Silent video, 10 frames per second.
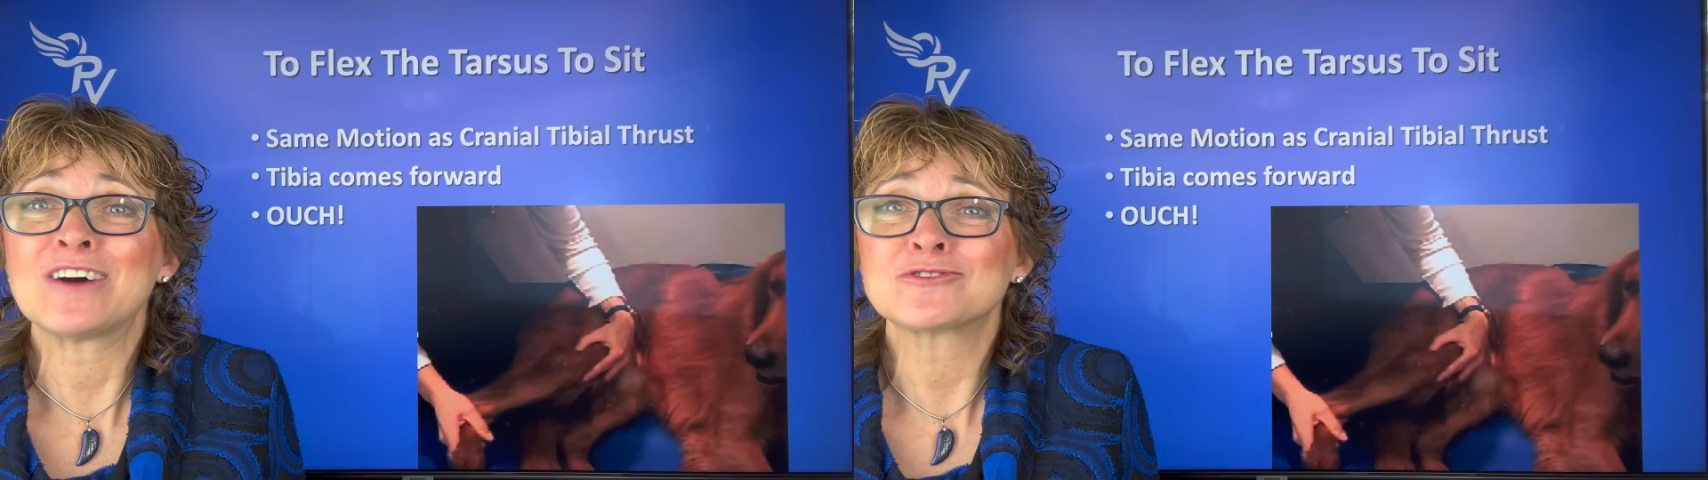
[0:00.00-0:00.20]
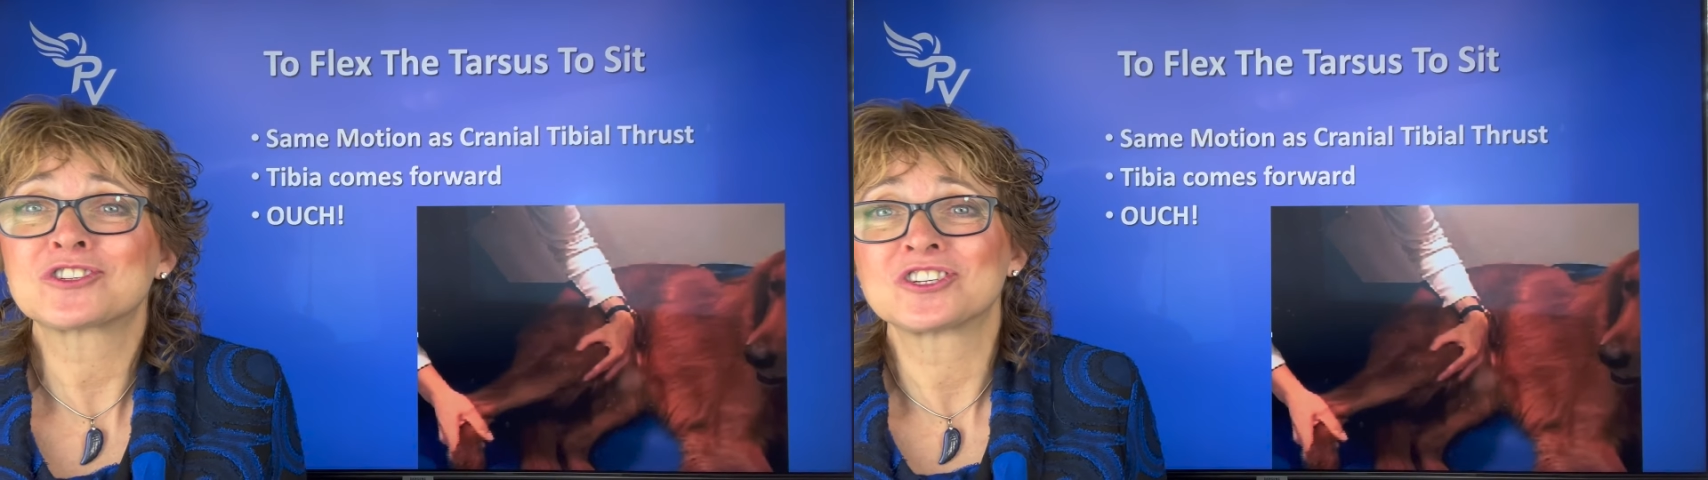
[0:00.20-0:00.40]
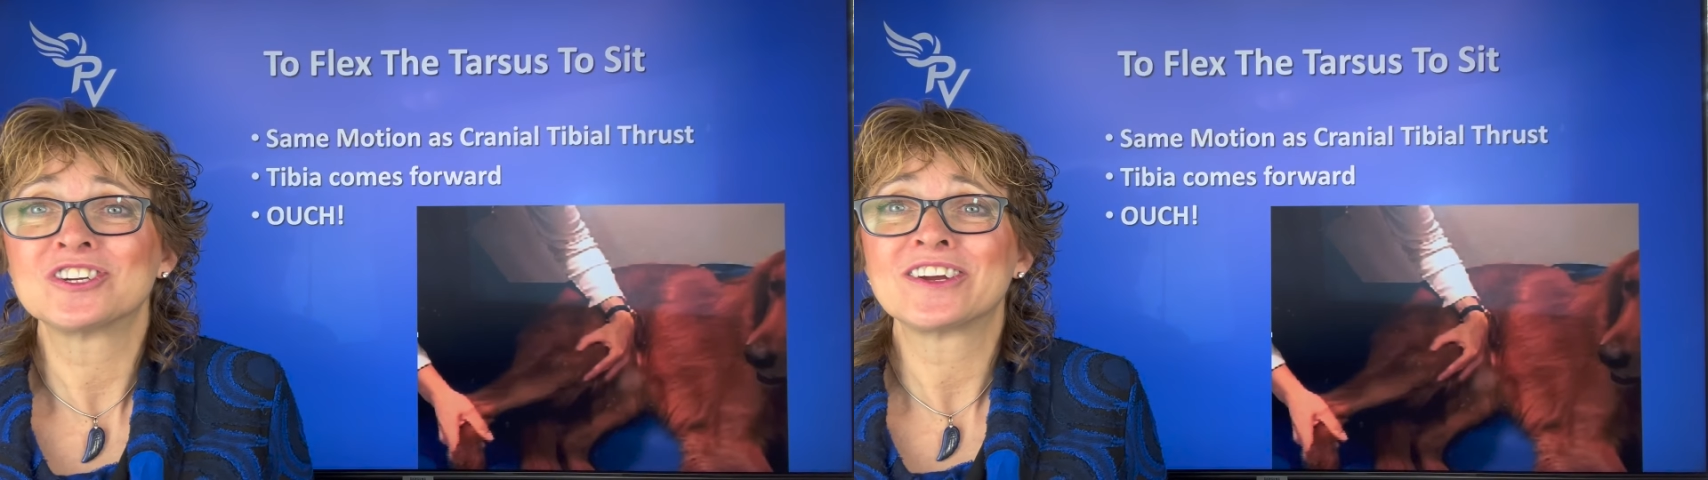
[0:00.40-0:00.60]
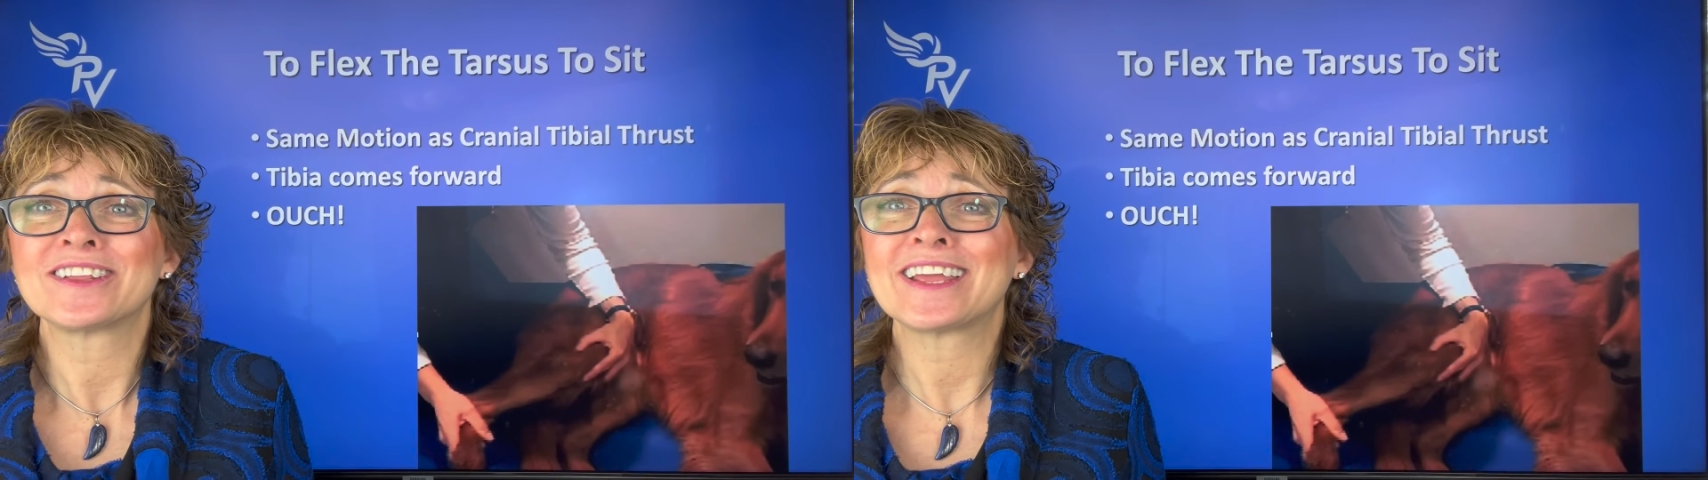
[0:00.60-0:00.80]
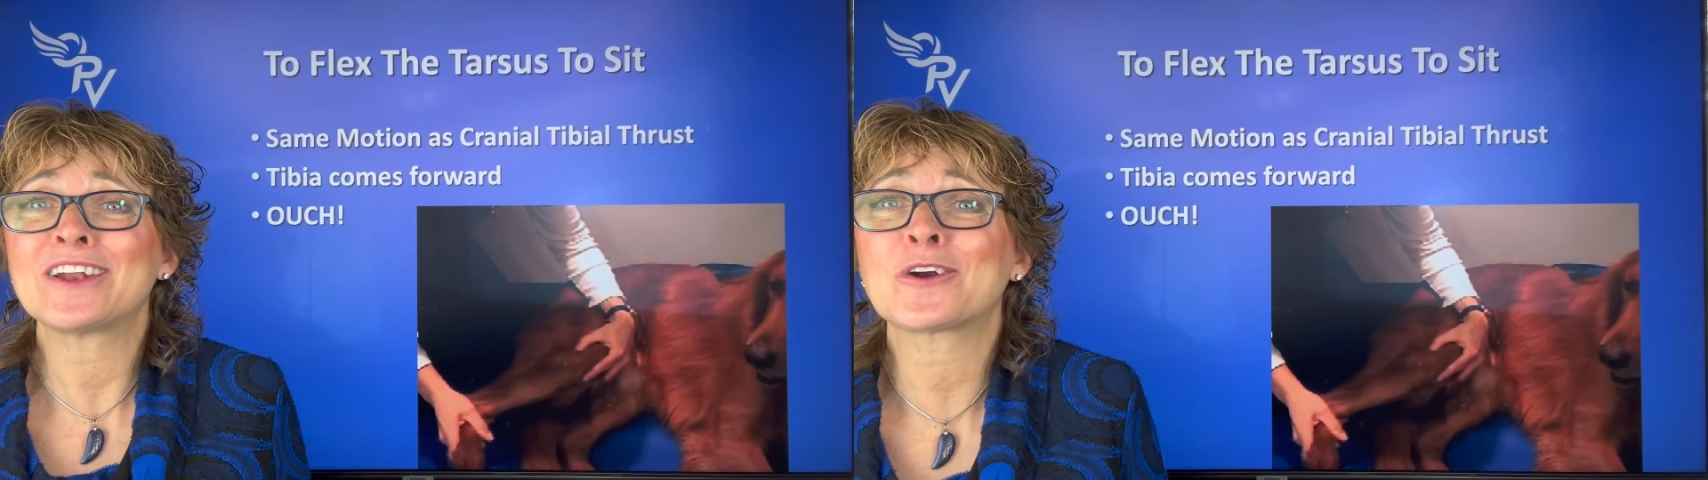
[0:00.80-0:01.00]
ouch,
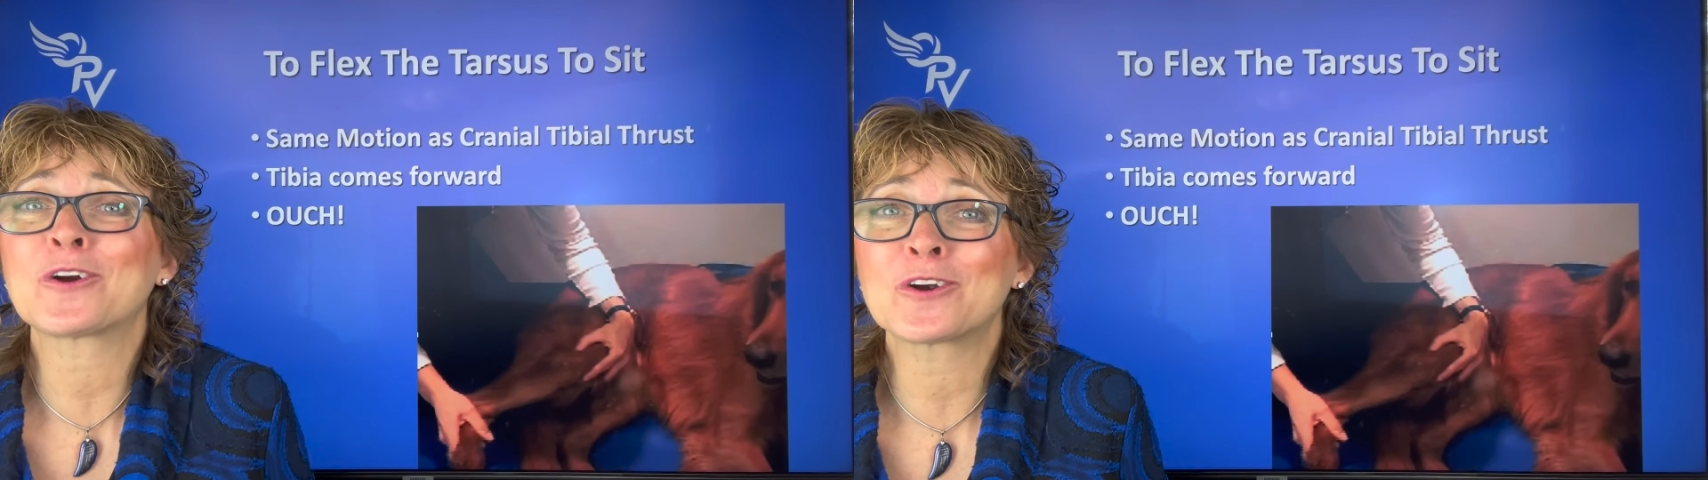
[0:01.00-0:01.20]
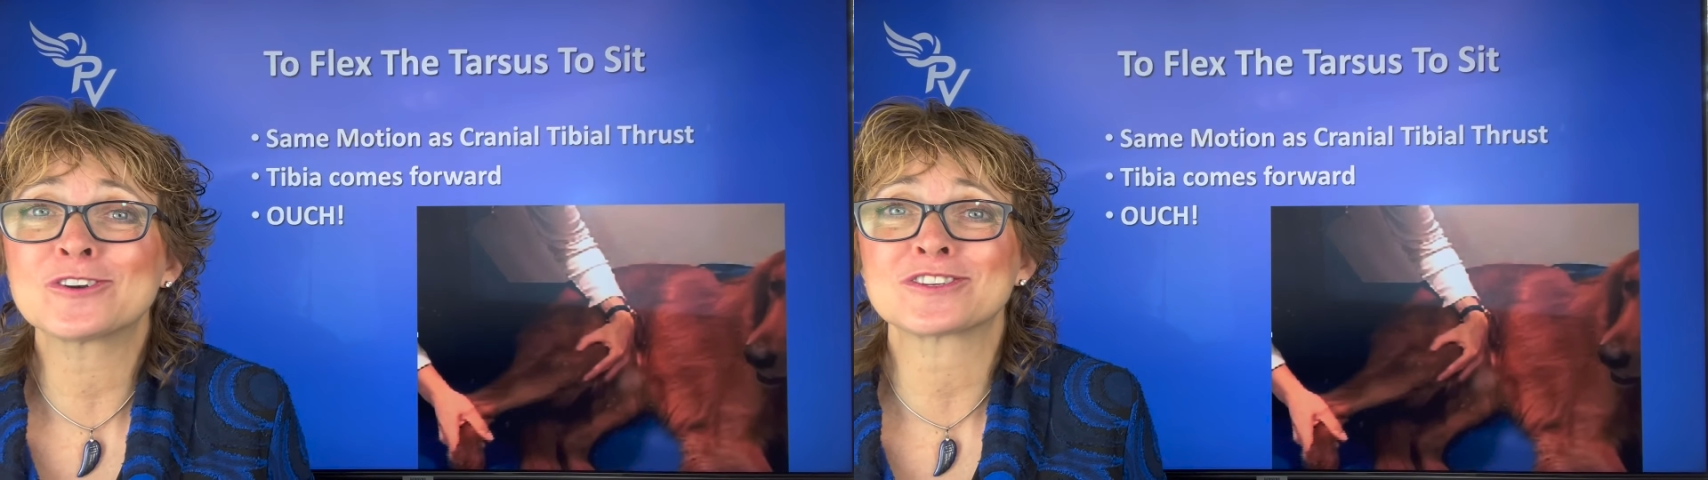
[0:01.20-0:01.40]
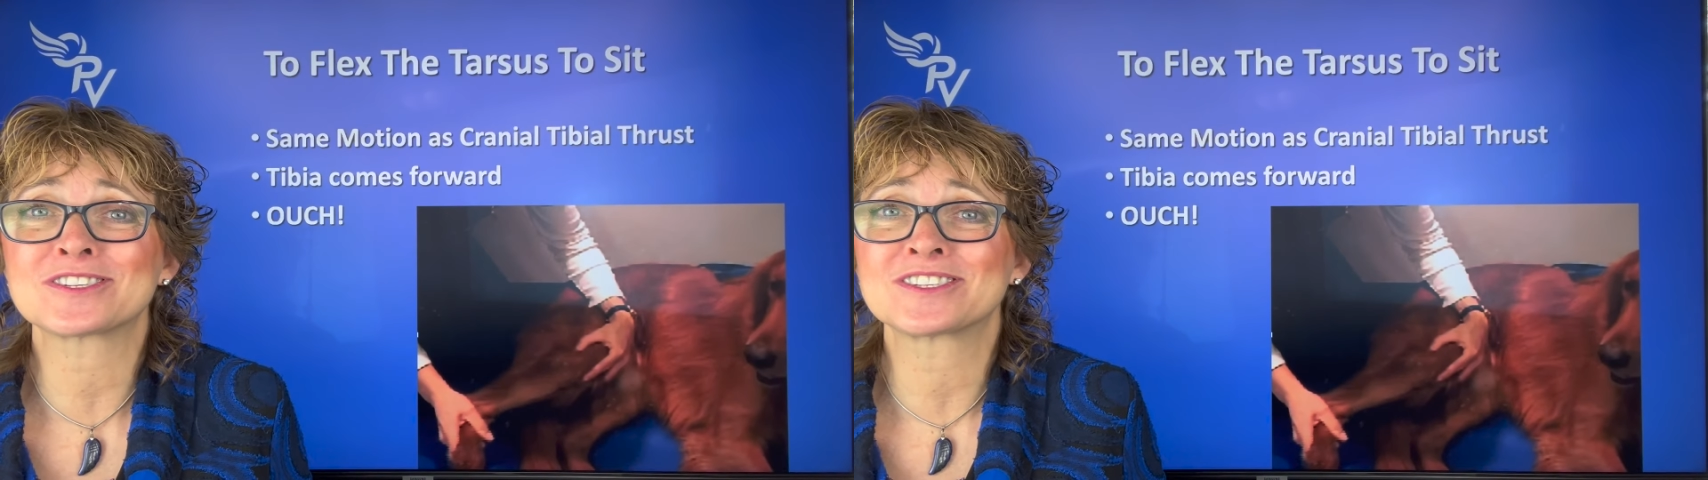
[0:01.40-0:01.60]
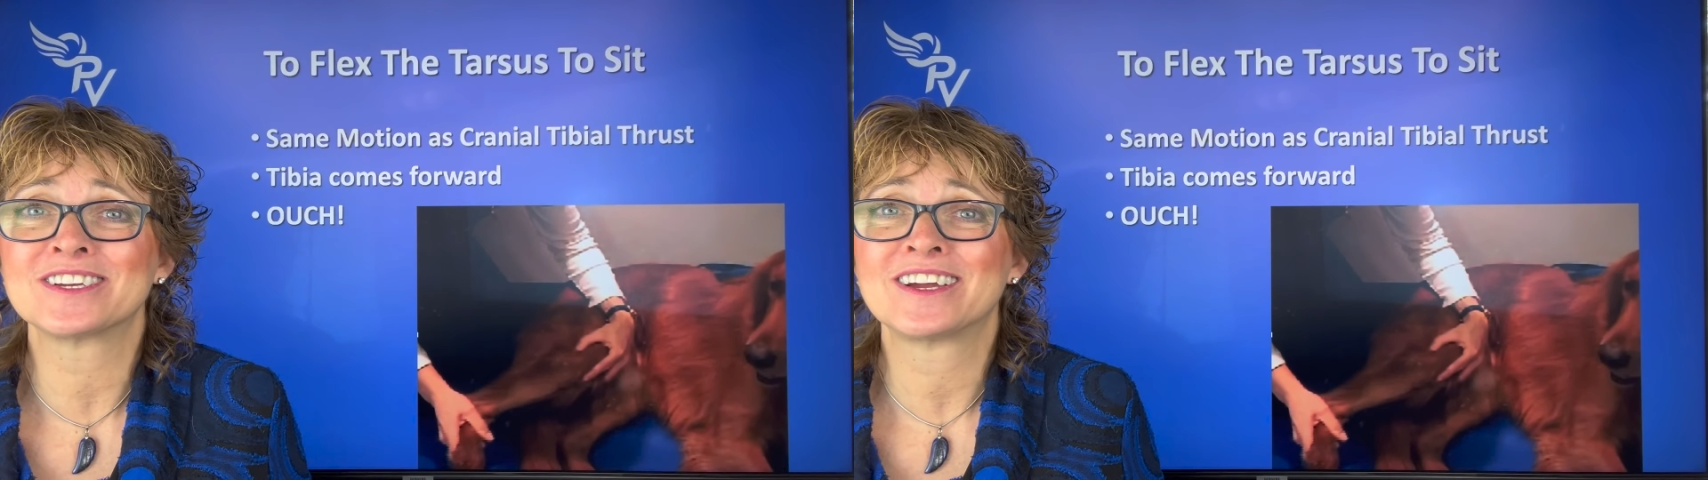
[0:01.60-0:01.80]
it hurts.